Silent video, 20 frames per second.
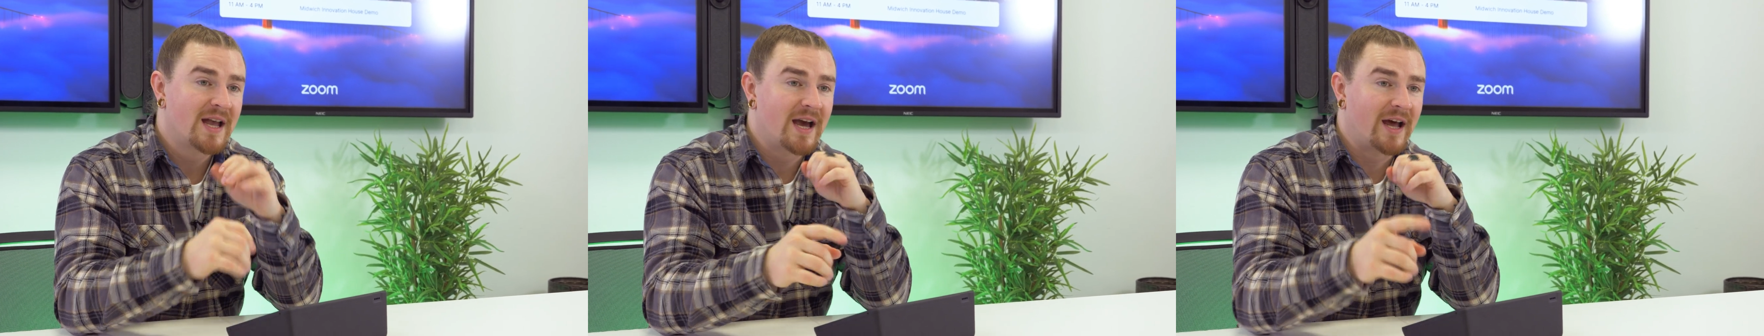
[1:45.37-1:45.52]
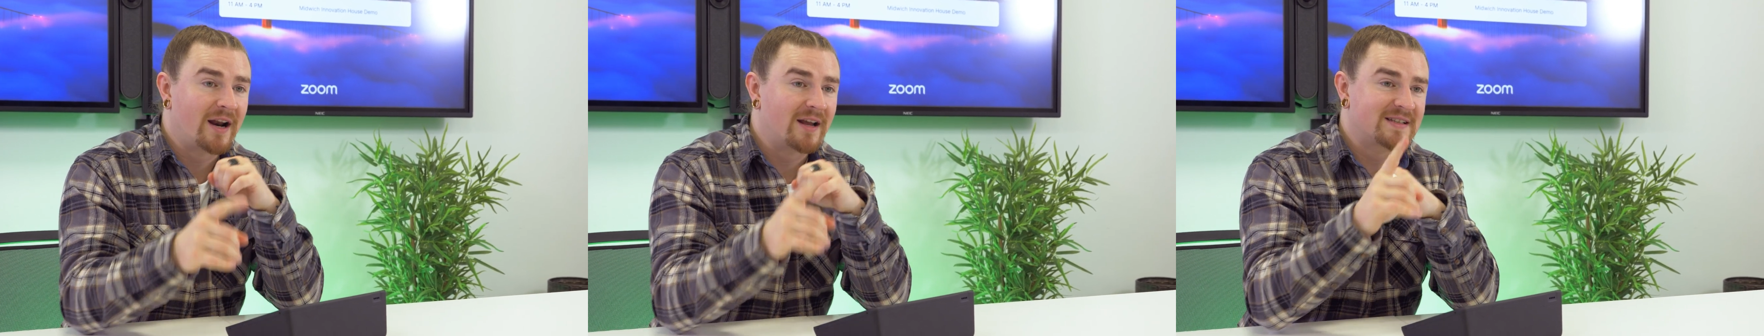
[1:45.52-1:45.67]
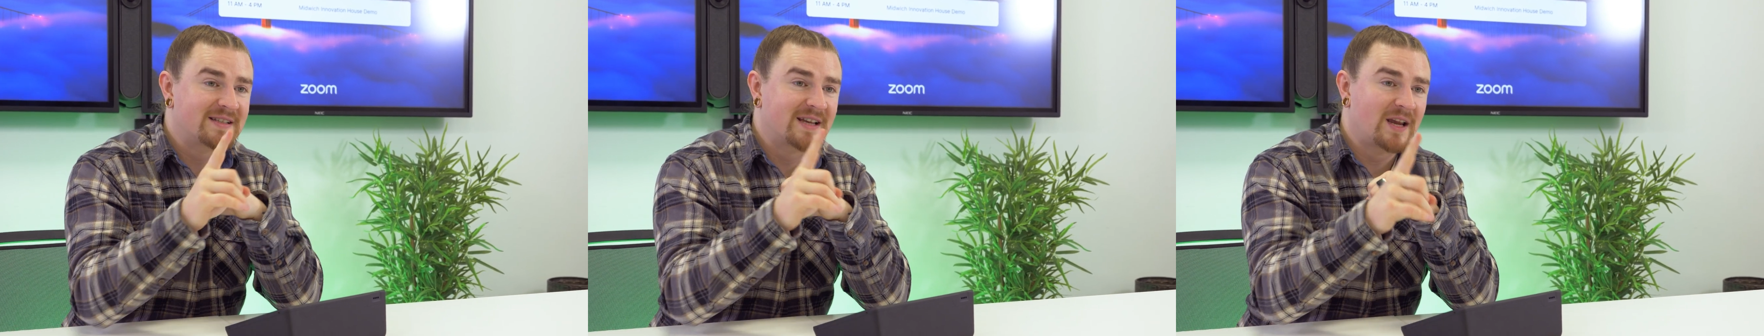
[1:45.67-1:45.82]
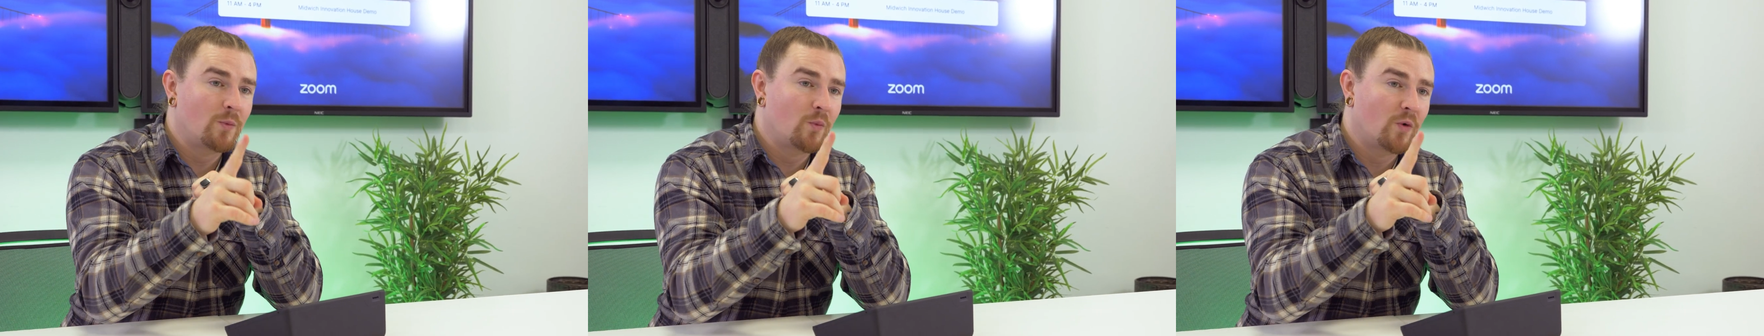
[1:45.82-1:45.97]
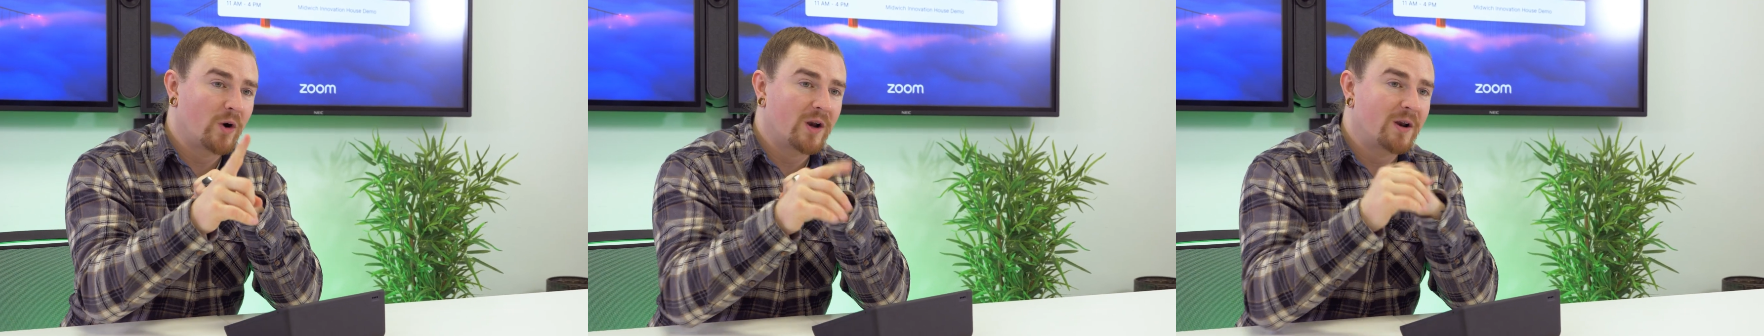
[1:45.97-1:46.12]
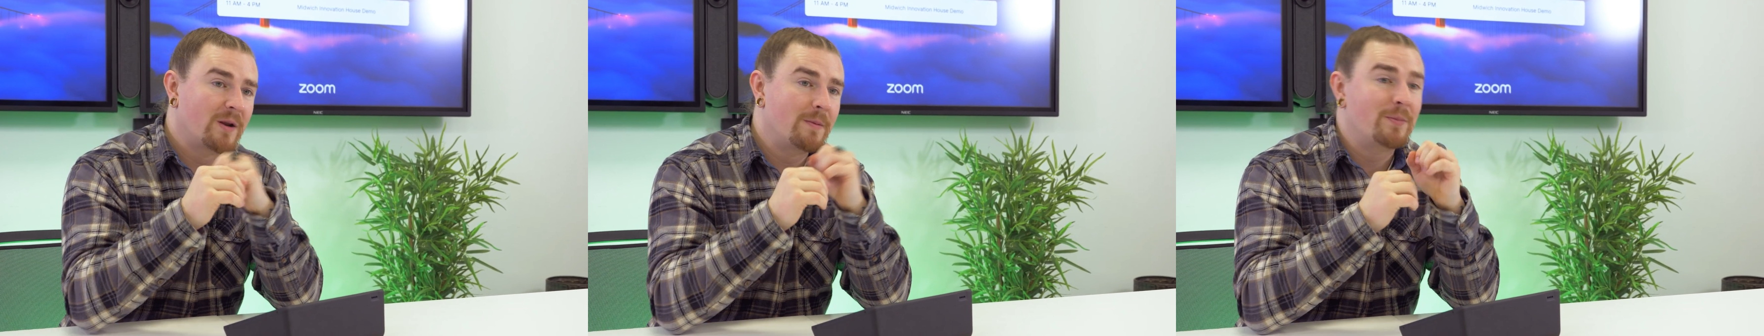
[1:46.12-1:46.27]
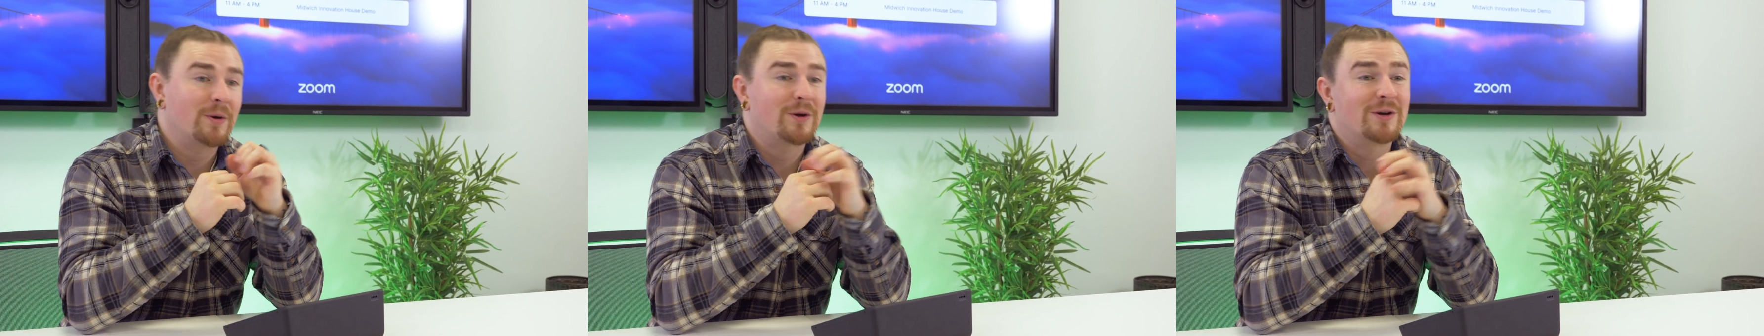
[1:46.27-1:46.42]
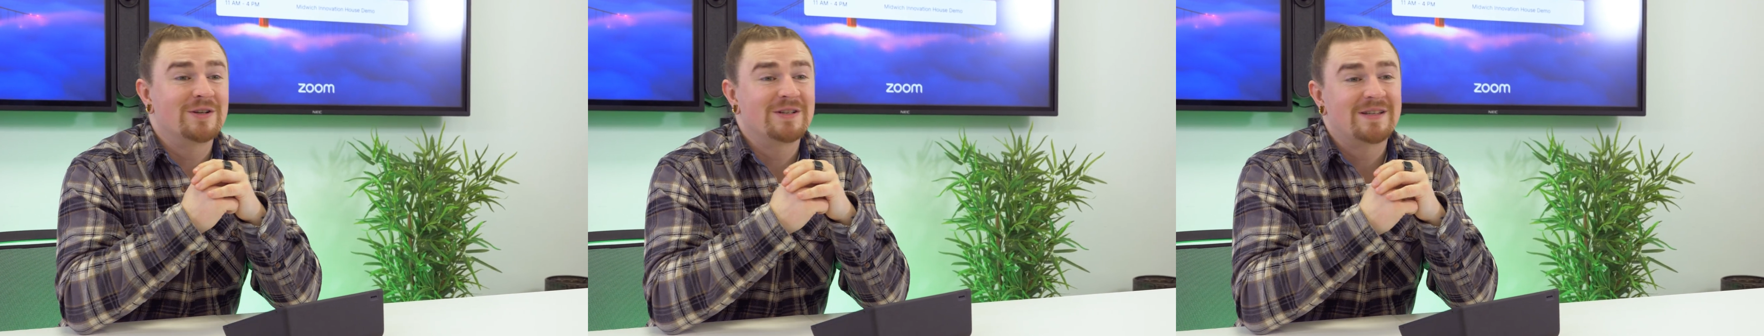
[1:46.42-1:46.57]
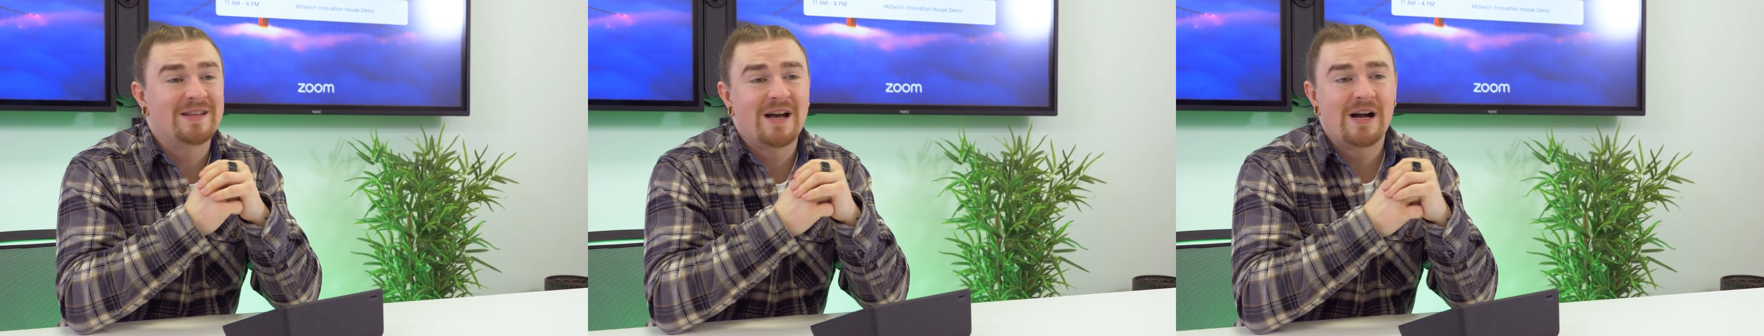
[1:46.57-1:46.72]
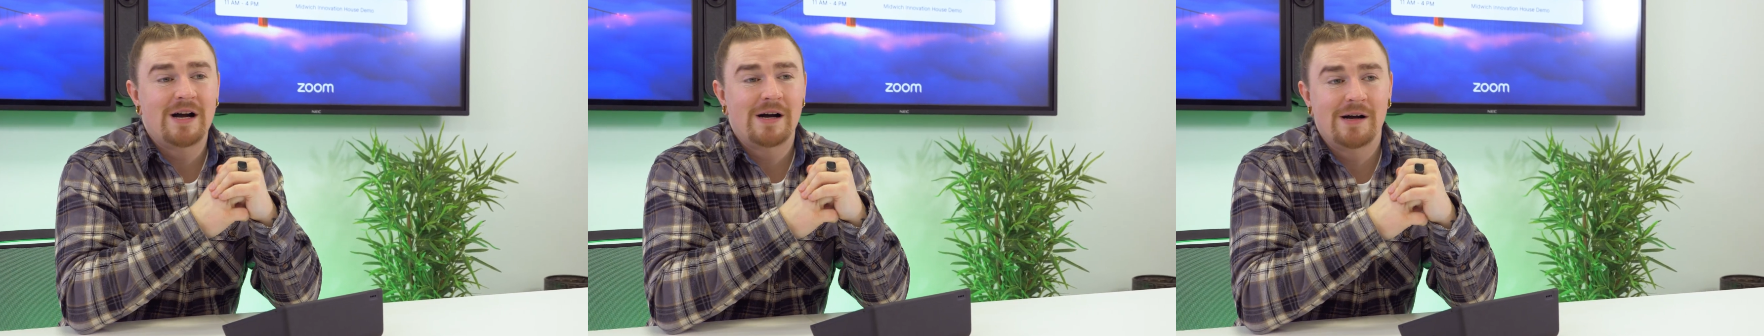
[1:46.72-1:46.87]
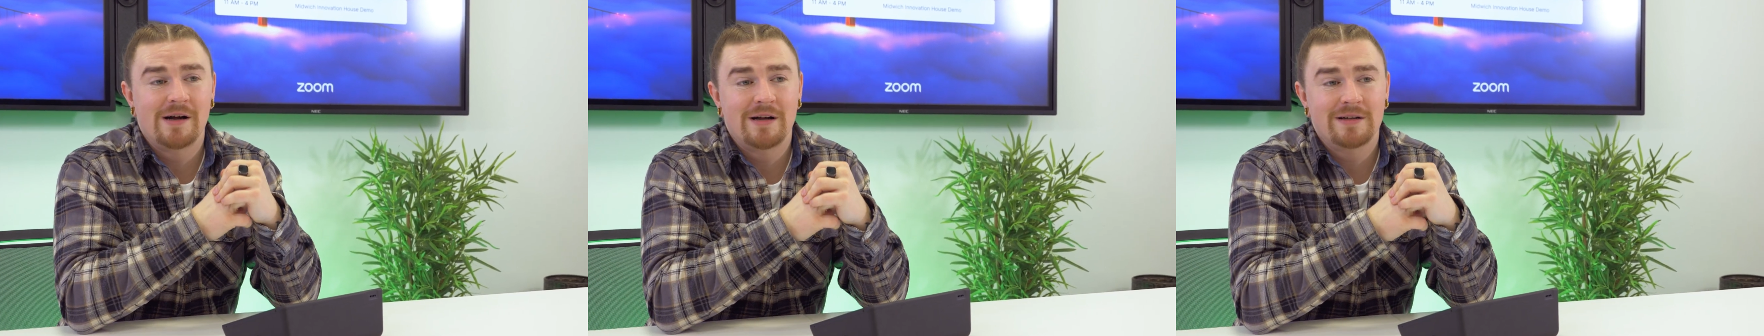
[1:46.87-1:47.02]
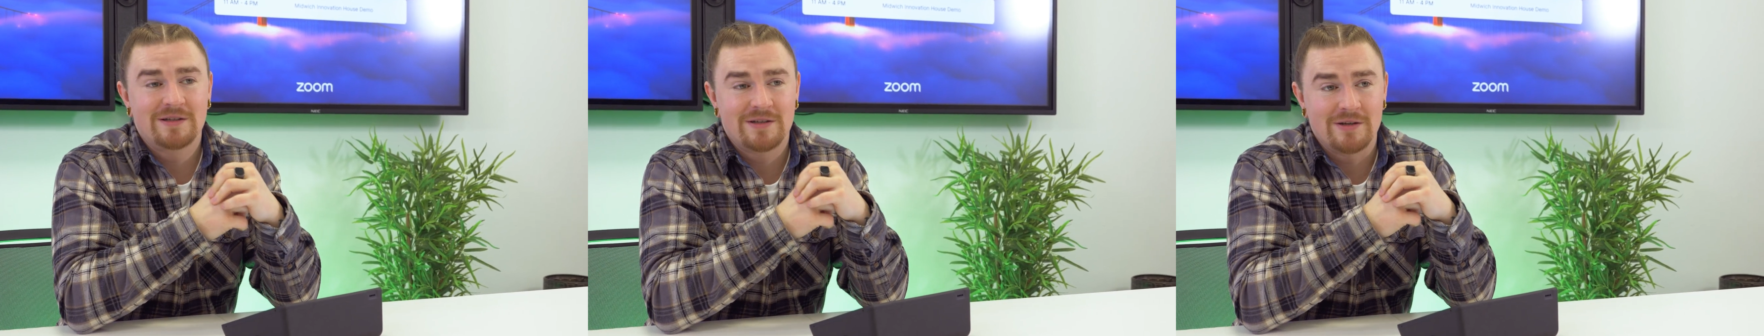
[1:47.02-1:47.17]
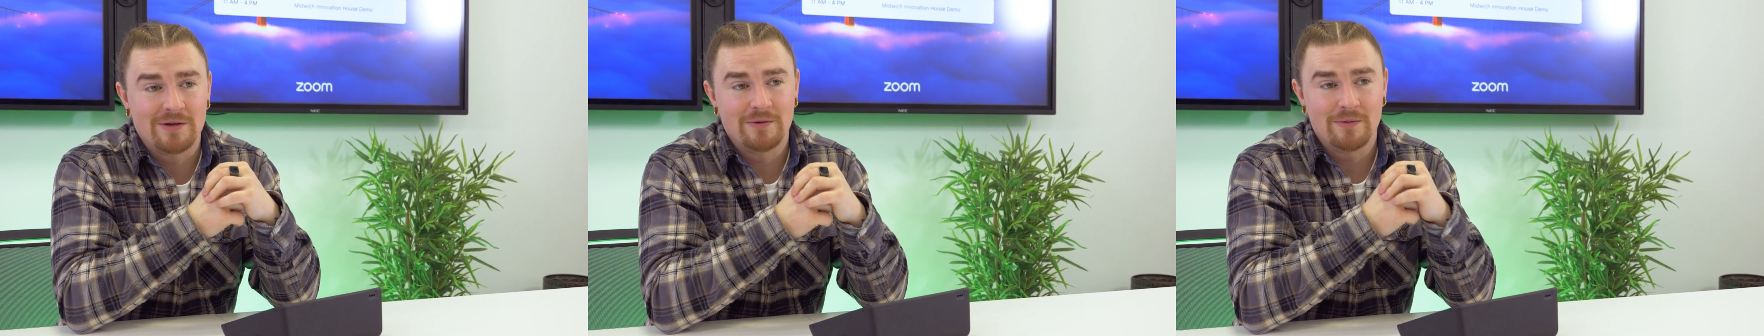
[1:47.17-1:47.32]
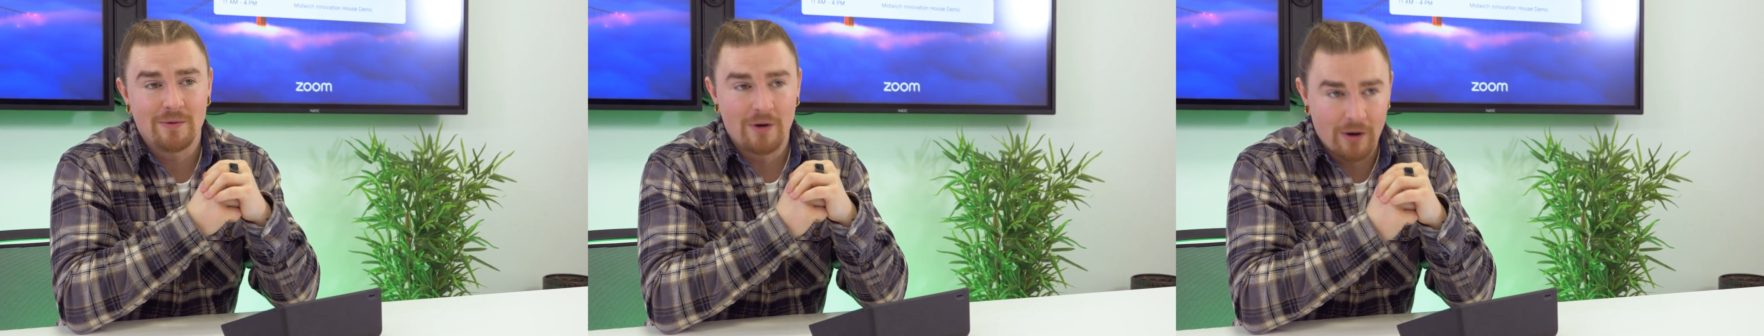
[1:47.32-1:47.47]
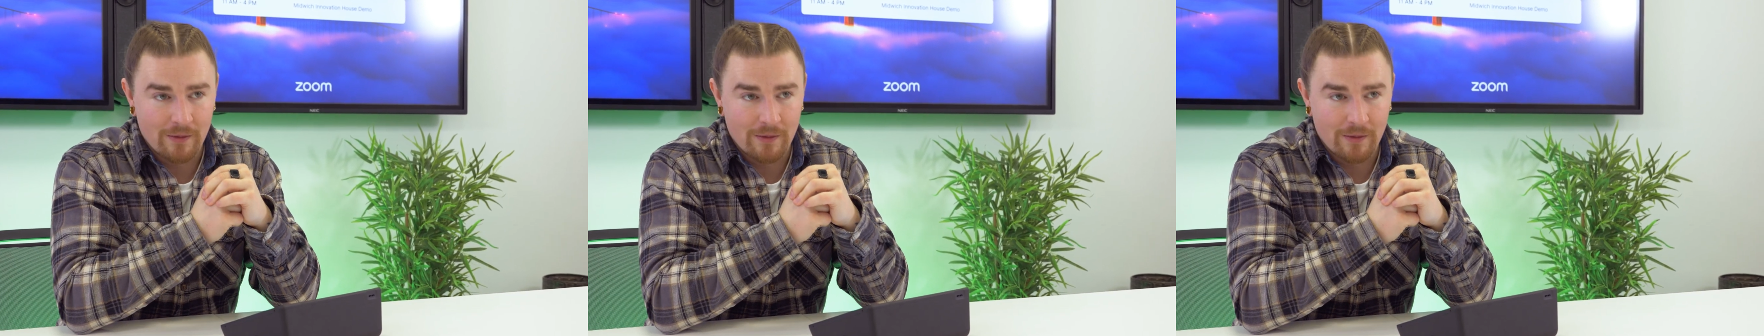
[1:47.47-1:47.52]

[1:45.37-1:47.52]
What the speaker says: And I say one because there are two